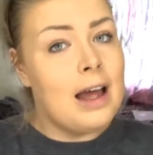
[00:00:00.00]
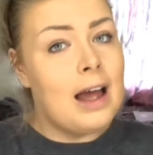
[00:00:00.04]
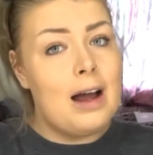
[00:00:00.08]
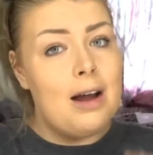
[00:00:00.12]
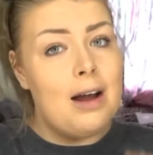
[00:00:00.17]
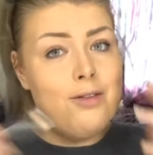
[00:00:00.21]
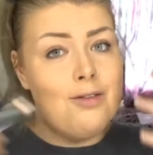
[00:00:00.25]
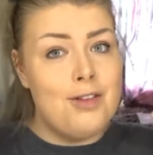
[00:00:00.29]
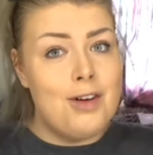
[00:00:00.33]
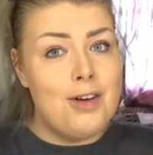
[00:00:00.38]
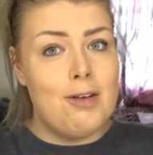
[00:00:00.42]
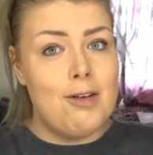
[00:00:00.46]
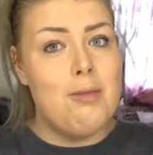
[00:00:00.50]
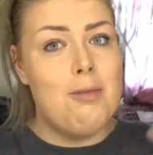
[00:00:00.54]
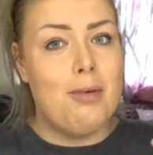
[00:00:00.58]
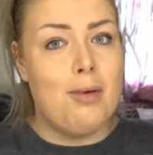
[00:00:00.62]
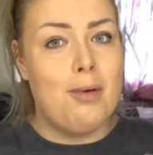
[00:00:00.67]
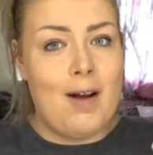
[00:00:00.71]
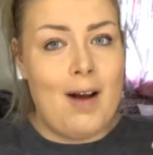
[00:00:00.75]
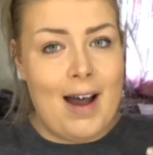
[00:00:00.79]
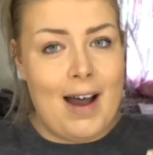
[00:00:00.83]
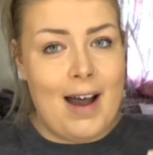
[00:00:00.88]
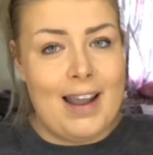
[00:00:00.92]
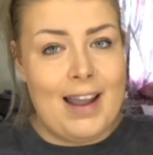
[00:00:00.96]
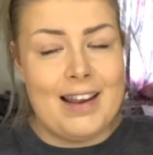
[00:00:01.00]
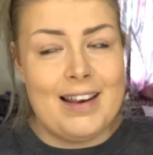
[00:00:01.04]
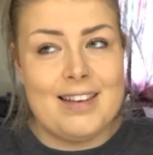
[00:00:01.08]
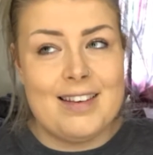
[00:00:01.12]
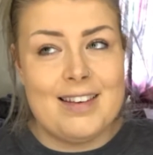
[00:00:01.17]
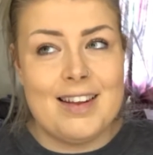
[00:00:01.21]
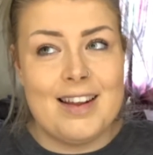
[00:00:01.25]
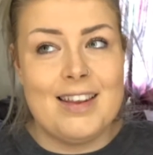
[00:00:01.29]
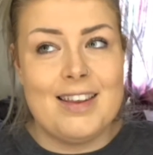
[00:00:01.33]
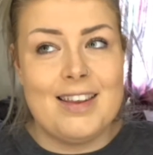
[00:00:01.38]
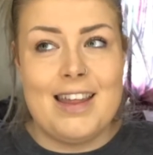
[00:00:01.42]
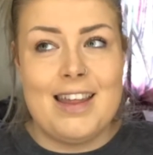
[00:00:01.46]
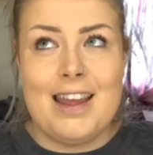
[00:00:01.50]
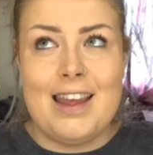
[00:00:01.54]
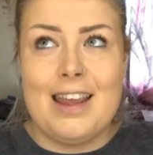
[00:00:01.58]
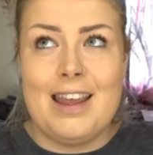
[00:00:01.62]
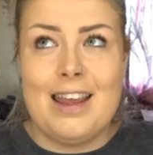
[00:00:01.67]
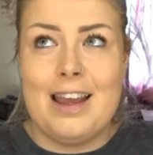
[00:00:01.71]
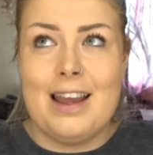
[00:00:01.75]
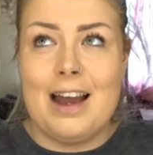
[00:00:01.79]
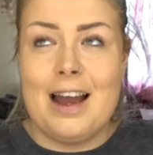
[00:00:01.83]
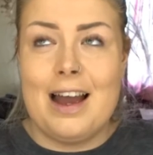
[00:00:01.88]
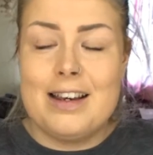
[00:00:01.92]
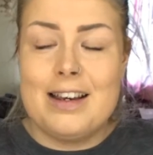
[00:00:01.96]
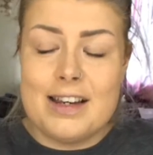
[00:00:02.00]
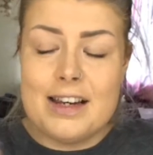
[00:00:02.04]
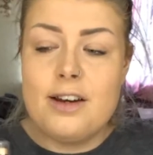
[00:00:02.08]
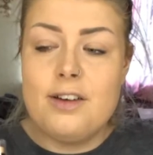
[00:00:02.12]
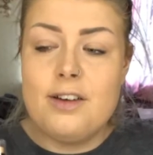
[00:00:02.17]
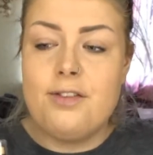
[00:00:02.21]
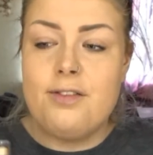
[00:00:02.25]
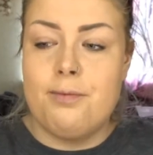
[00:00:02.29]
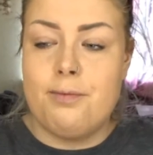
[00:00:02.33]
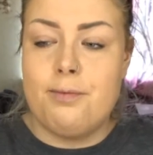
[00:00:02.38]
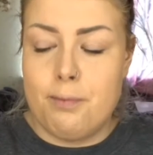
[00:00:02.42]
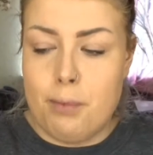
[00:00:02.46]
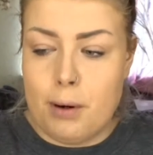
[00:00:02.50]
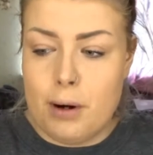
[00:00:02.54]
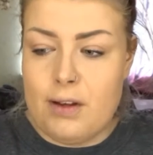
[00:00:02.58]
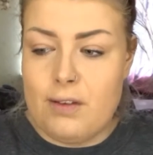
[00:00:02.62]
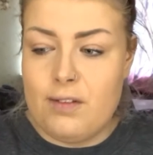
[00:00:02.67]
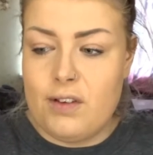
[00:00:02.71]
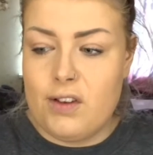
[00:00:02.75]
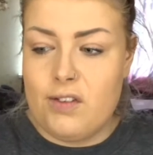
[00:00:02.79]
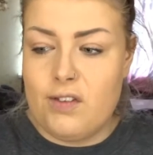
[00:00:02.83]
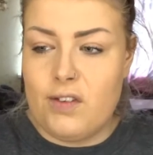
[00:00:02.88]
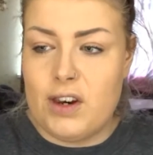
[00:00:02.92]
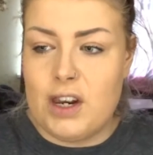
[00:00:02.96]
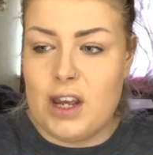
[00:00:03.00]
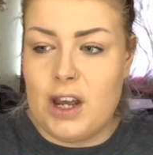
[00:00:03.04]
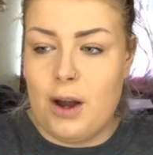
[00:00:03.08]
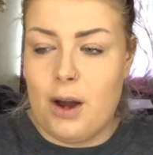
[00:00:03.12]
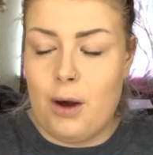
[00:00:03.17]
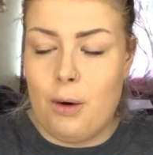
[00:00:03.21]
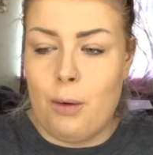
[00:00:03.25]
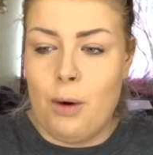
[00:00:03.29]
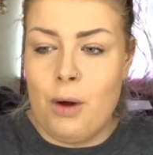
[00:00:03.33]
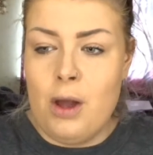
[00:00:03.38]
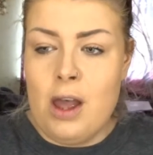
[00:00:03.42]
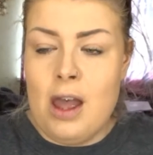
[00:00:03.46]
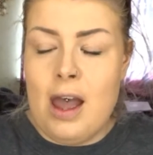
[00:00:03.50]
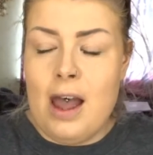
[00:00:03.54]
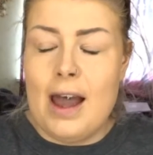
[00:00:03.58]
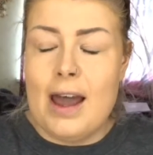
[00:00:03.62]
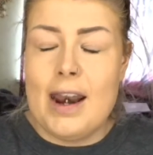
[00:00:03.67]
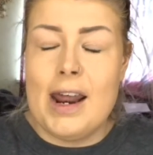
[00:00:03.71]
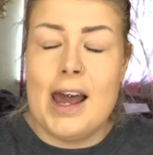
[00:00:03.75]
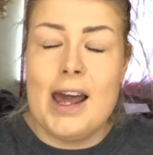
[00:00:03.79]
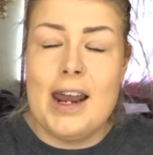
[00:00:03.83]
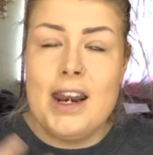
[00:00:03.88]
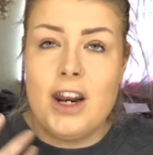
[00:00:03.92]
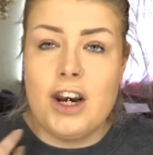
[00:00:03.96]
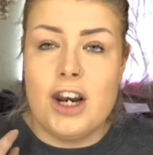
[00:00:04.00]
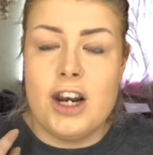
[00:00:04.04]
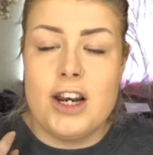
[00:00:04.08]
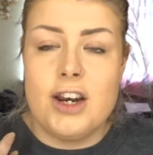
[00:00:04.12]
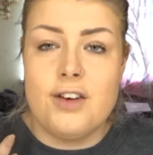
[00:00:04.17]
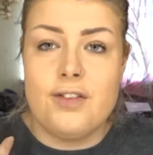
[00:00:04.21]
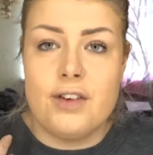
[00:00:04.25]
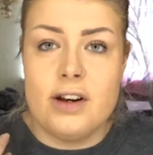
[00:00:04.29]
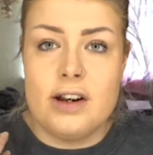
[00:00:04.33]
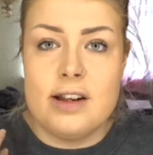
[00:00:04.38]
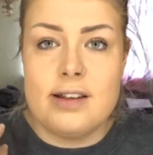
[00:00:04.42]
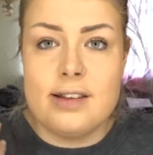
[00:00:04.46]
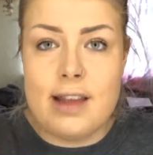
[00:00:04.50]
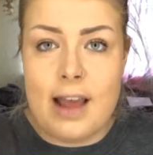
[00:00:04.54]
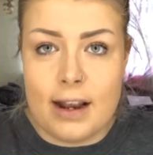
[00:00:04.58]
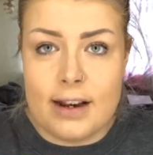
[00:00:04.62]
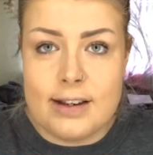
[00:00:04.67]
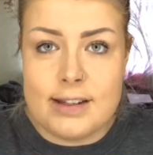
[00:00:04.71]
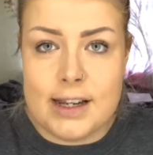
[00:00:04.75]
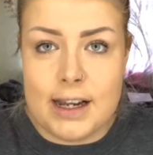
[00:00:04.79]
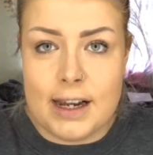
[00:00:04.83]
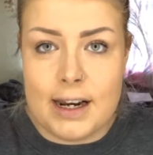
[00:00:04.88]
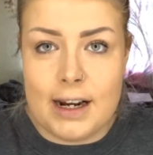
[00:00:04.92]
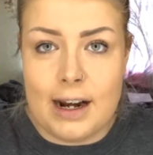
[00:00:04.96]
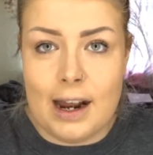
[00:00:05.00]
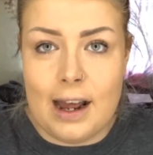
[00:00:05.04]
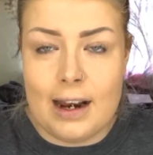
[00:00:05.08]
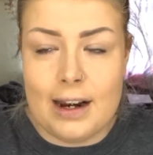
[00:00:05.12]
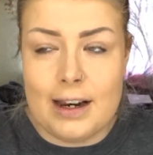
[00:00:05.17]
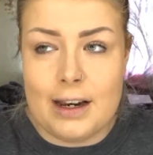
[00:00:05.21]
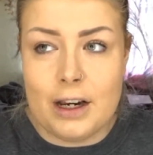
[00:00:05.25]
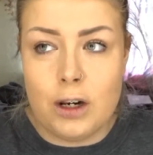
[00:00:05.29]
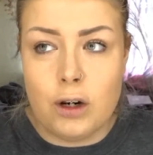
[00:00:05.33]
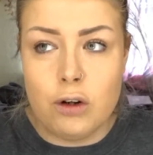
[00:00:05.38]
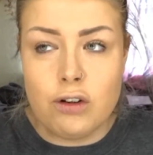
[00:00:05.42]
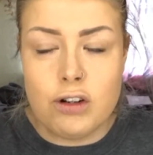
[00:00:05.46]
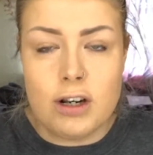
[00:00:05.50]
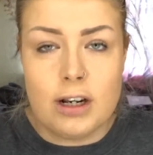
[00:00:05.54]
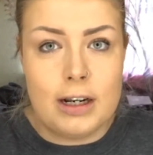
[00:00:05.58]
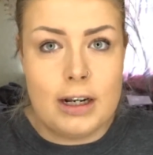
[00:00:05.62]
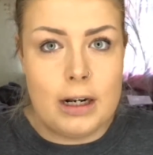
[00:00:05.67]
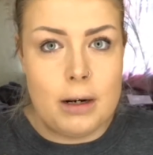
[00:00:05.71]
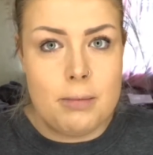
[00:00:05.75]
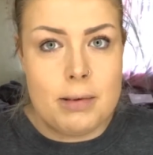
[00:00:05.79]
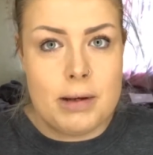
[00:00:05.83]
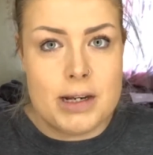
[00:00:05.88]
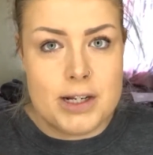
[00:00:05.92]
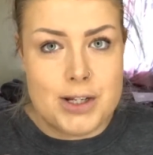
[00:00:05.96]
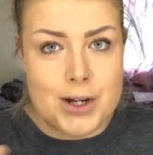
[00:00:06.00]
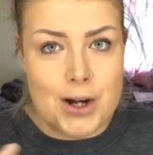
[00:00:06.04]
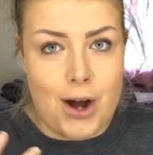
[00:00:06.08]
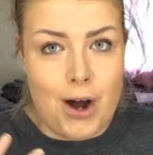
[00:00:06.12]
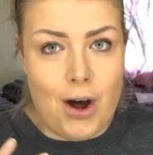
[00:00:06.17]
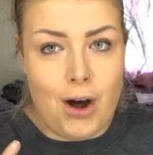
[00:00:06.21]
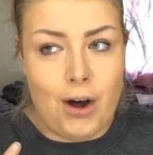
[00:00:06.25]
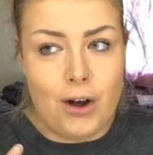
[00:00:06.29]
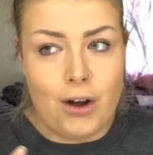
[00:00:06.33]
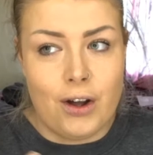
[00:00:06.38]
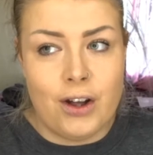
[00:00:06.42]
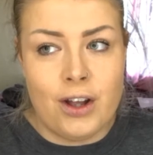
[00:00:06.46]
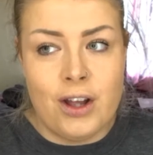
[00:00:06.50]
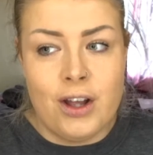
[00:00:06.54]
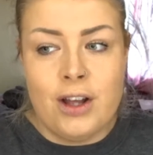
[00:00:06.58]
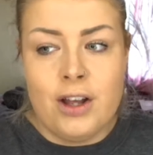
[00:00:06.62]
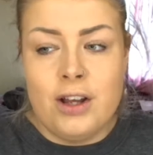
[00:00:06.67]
I'm very bright. I did a previous video and I had it on a different setting and it looked a little bit dark.